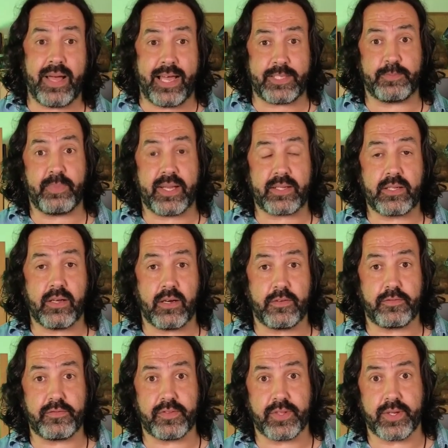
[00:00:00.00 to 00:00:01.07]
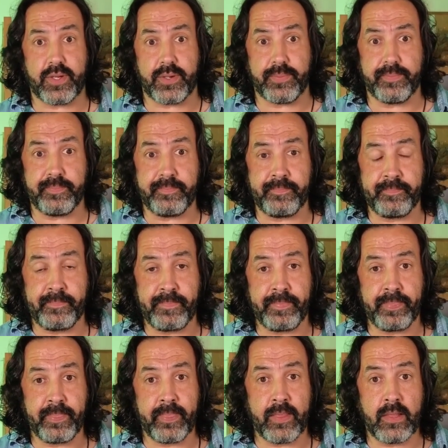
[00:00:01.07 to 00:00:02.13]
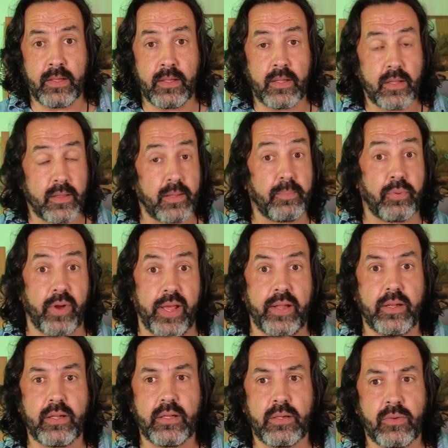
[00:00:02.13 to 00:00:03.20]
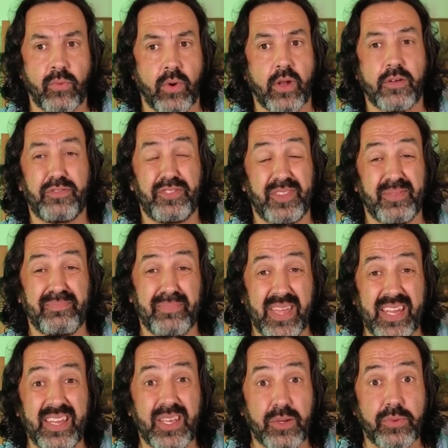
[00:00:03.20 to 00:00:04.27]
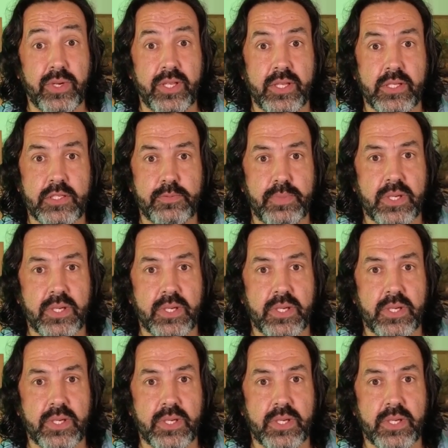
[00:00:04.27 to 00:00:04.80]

aspect of the brand, one of the main ingredients.